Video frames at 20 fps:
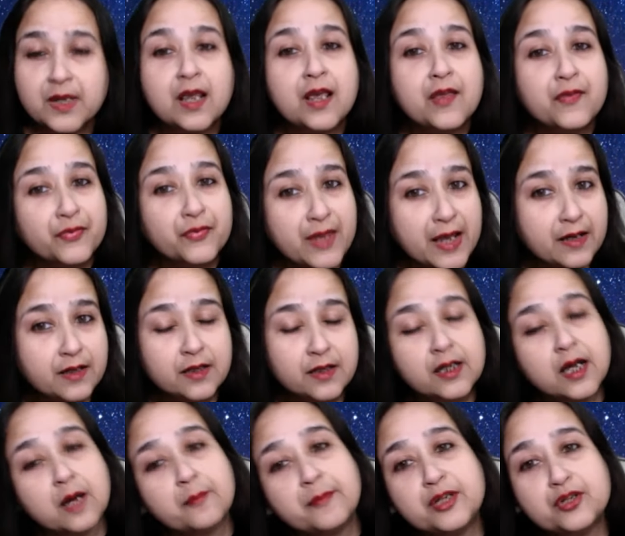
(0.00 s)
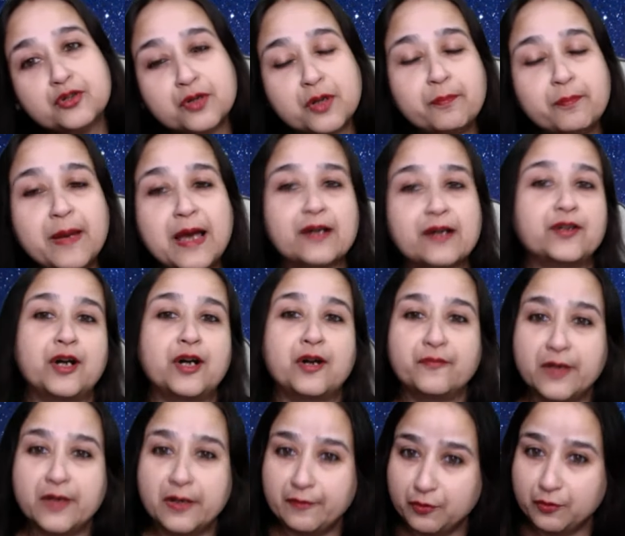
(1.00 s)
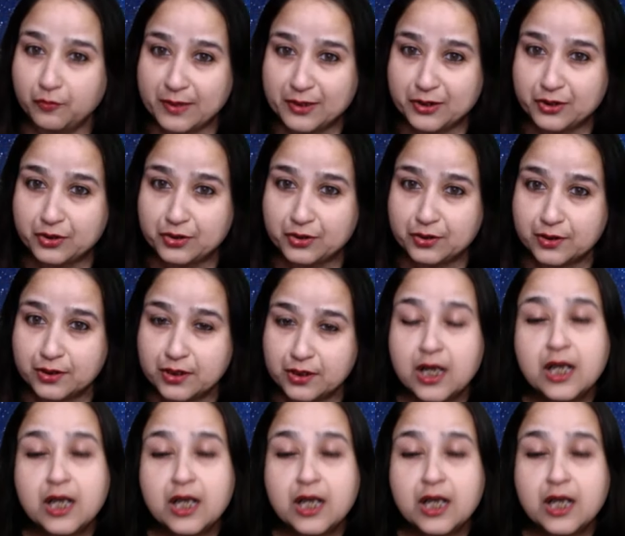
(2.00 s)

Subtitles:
Then coming to the paragraph level questions.